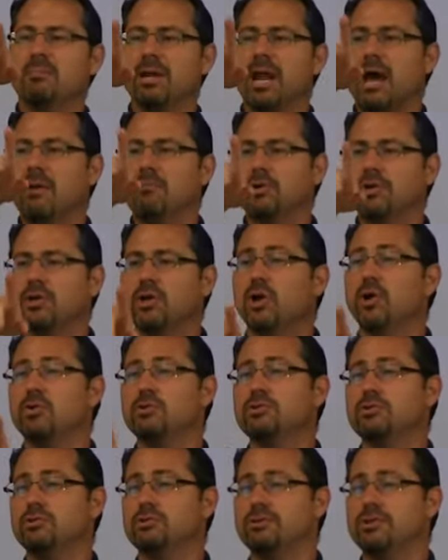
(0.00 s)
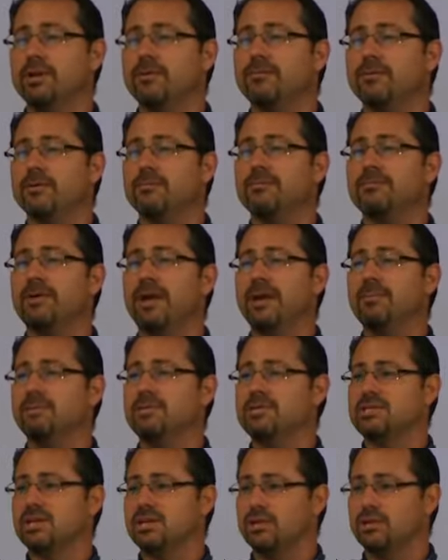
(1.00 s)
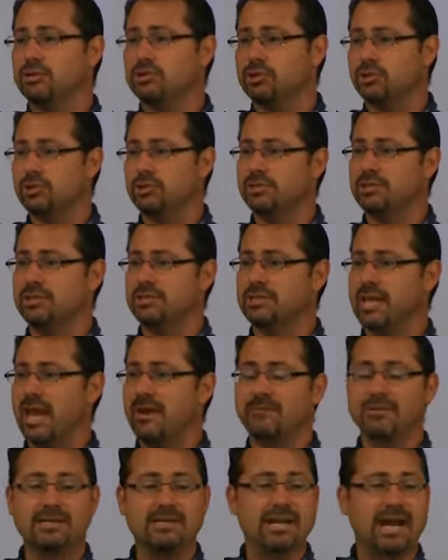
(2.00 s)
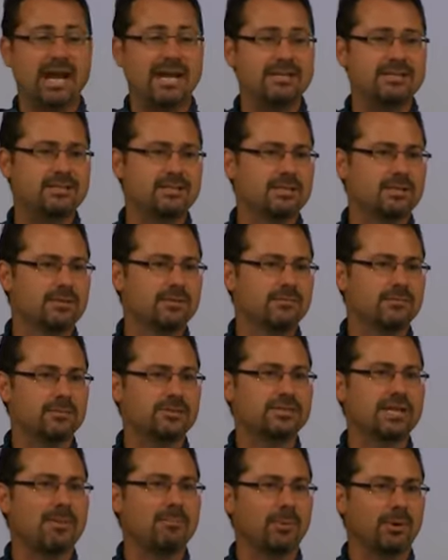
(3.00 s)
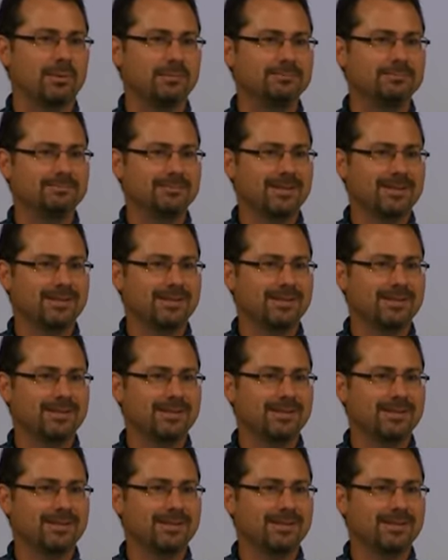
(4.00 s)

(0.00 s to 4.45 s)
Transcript: but I would go to different families in our churches every night for supper.